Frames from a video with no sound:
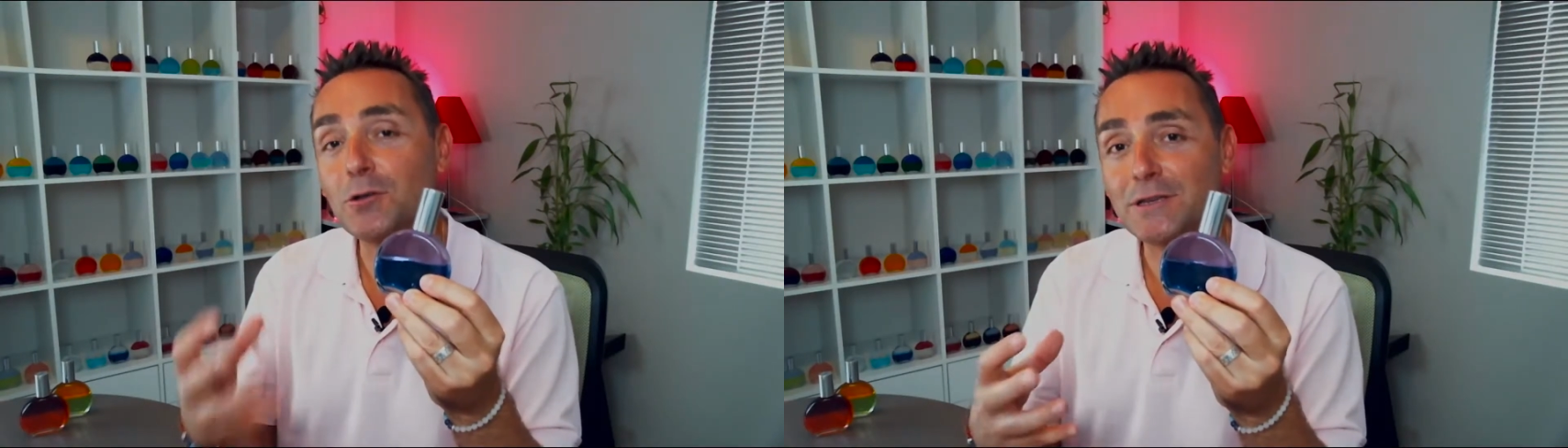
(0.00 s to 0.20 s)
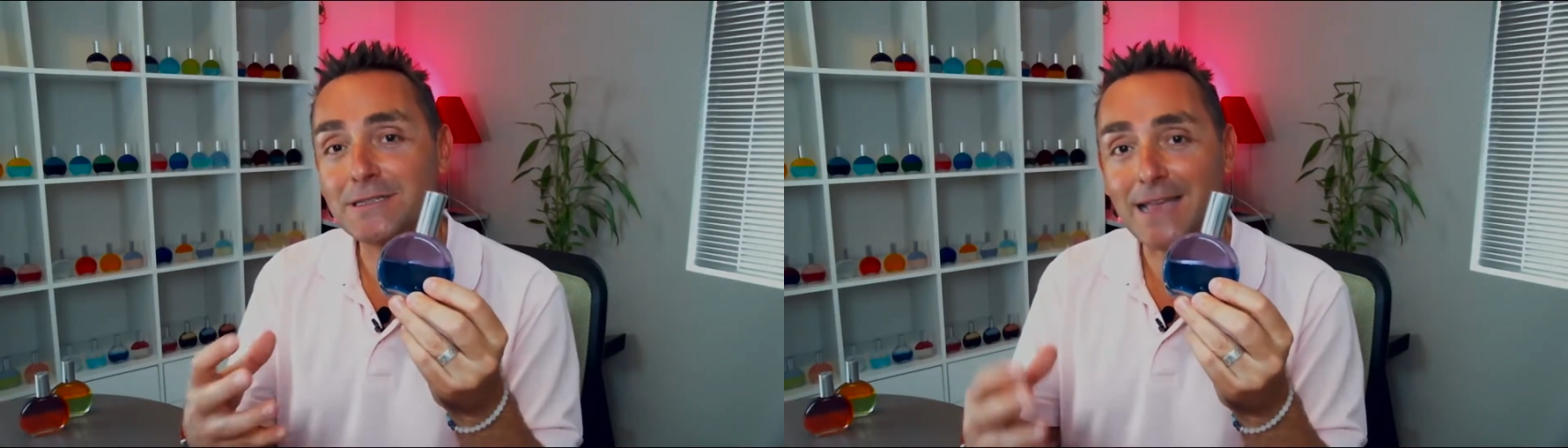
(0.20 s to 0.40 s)

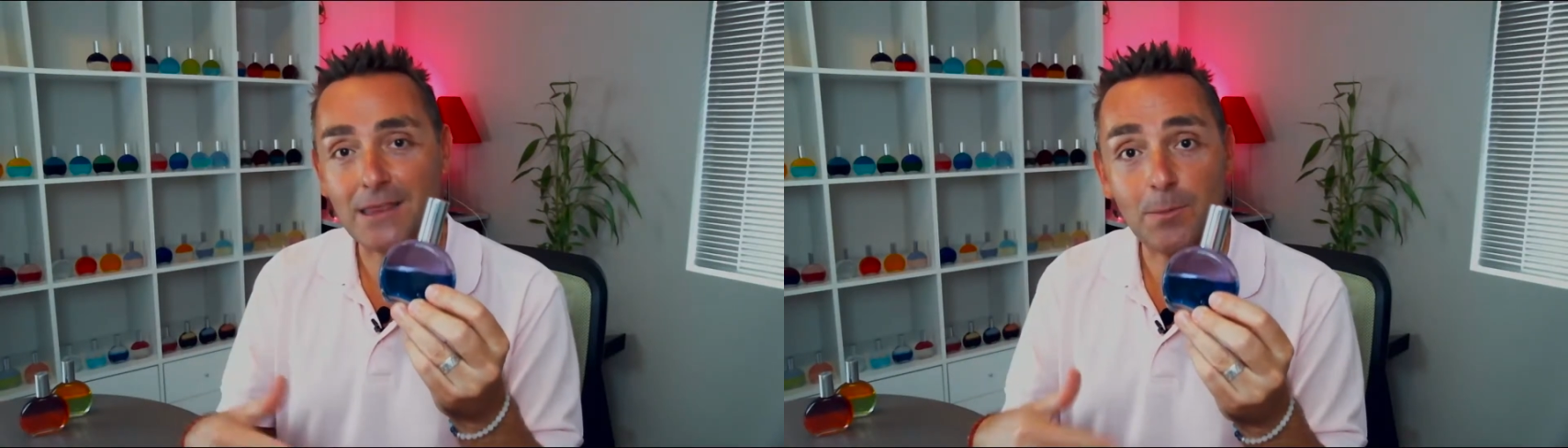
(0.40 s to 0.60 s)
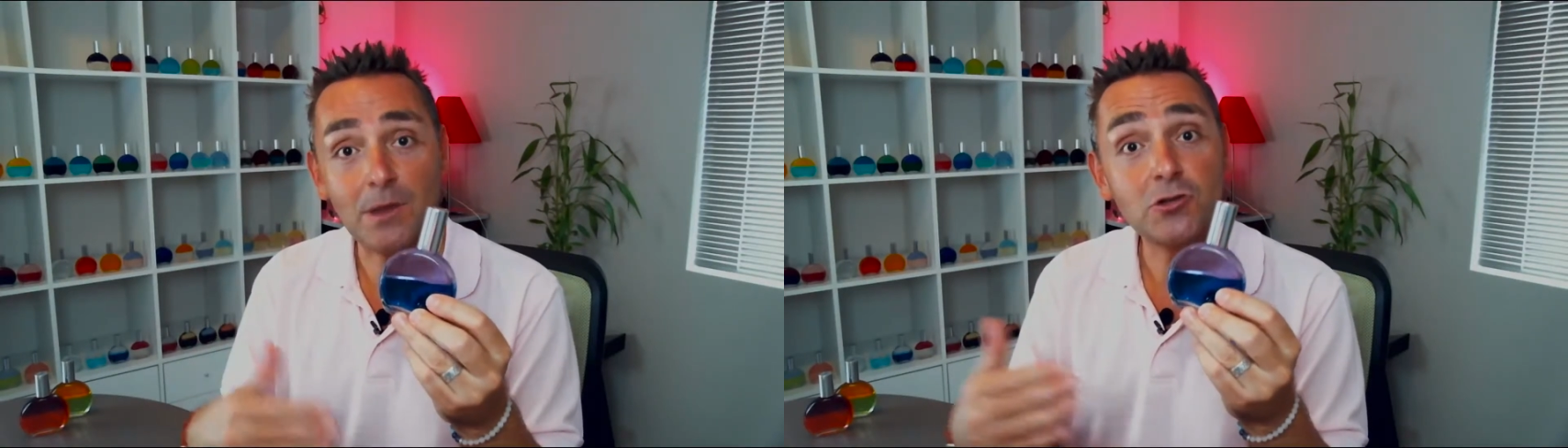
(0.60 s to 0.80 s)

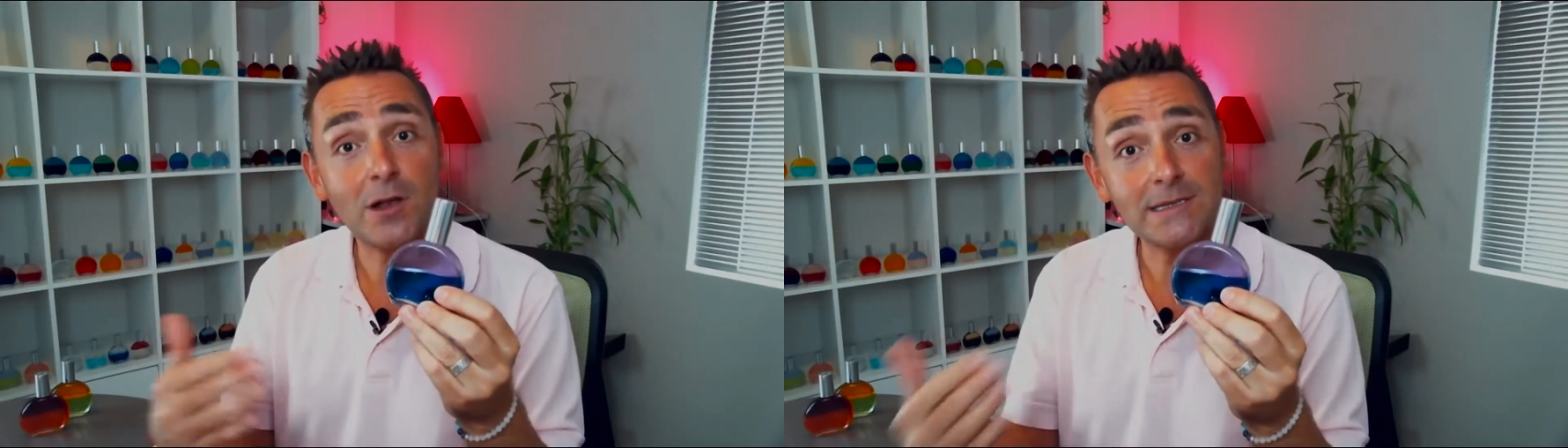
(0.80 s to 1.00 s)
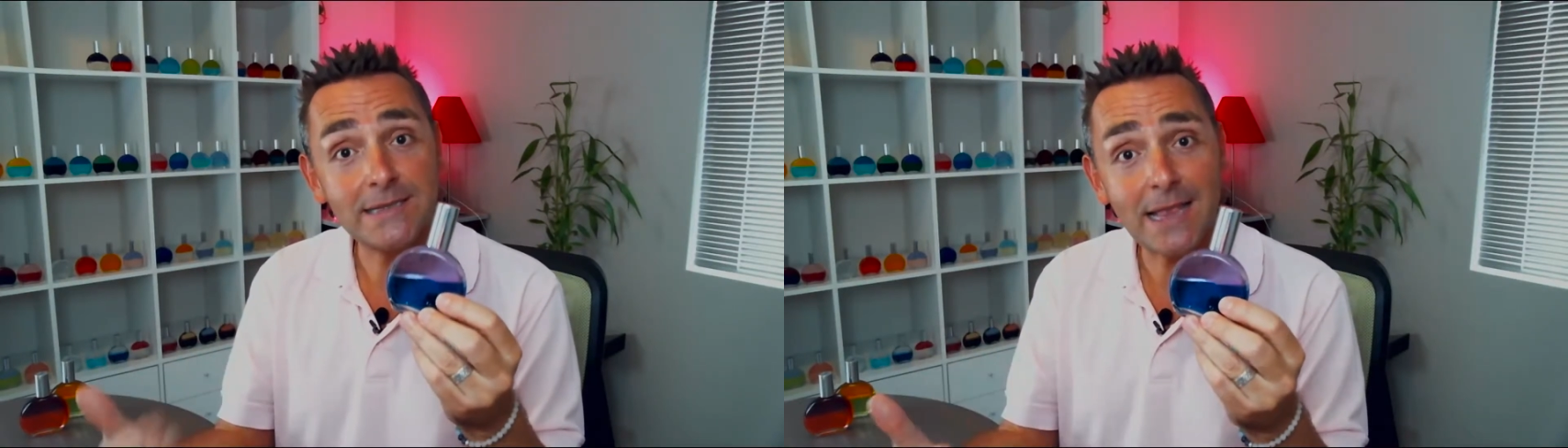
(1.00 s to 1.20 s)
understand them and
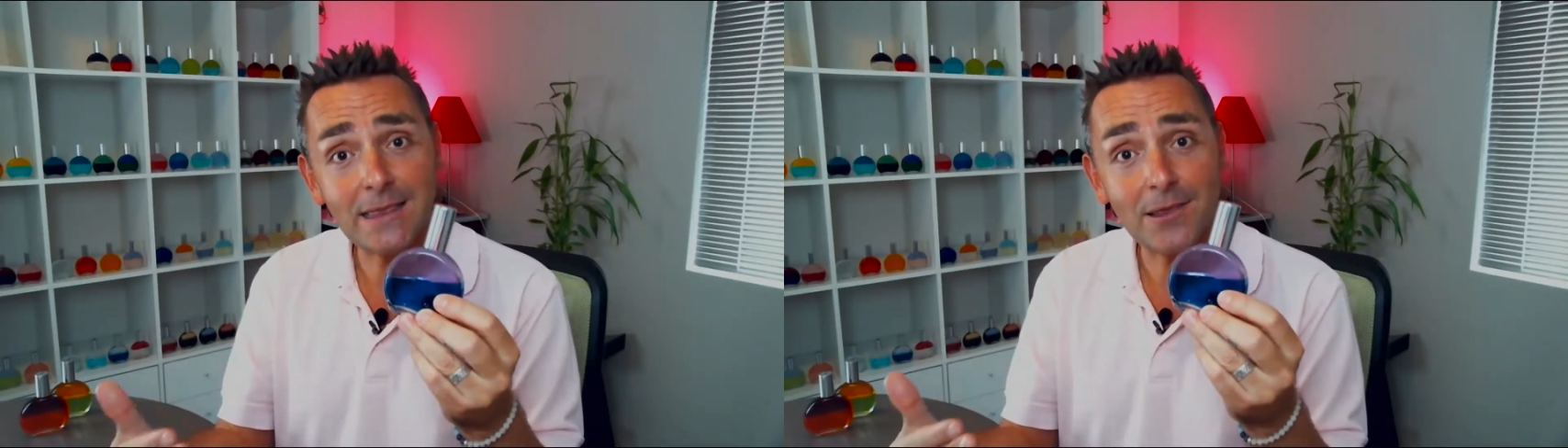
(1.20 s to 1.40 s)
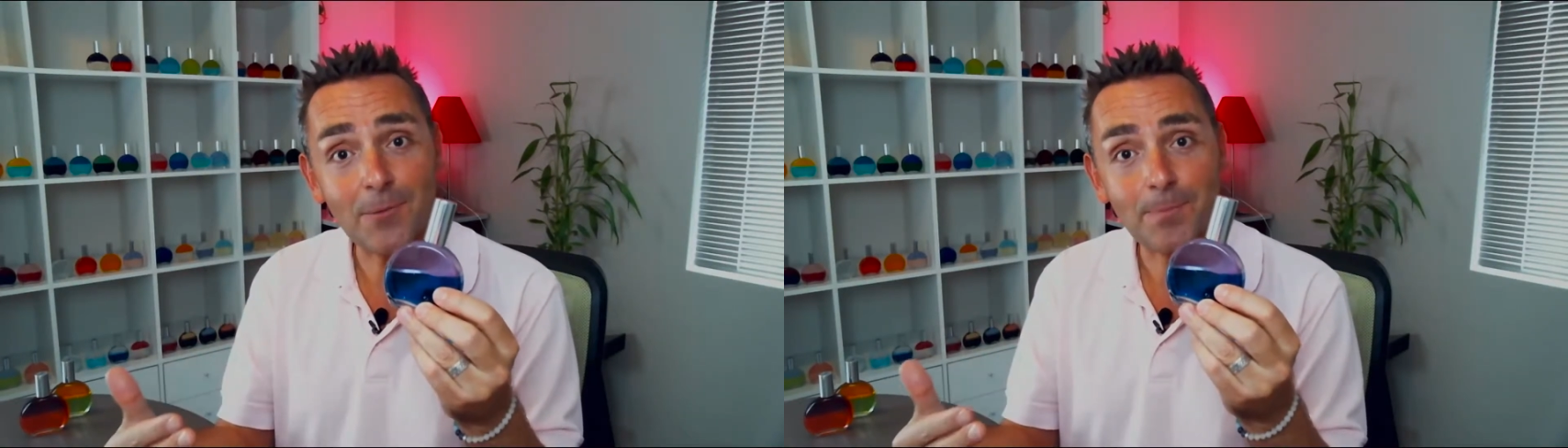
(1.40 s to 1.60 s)

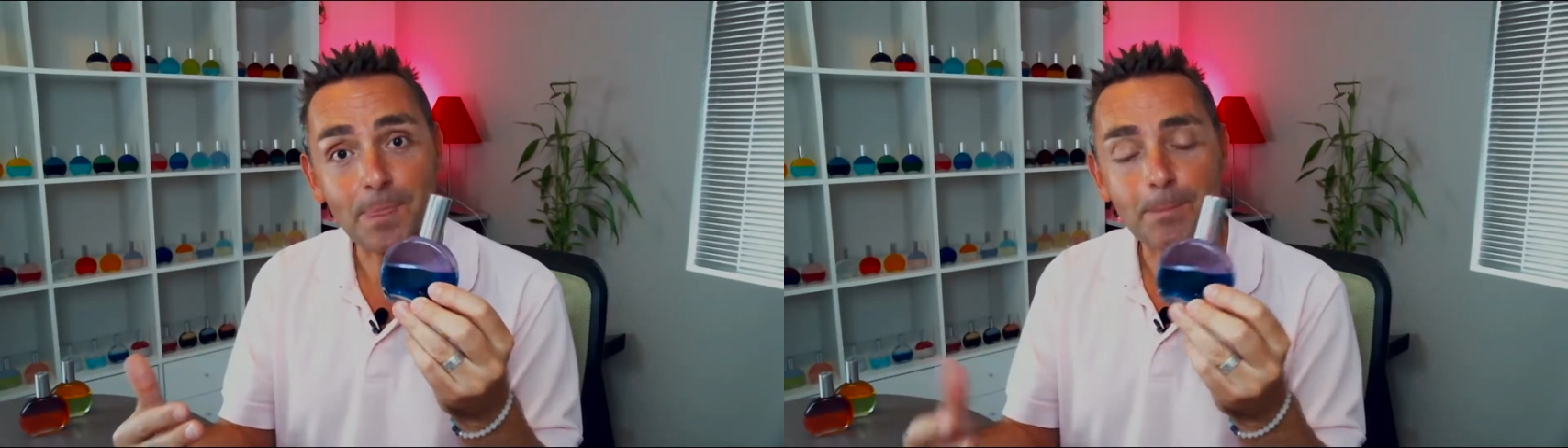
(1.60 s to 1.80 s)
transcend them.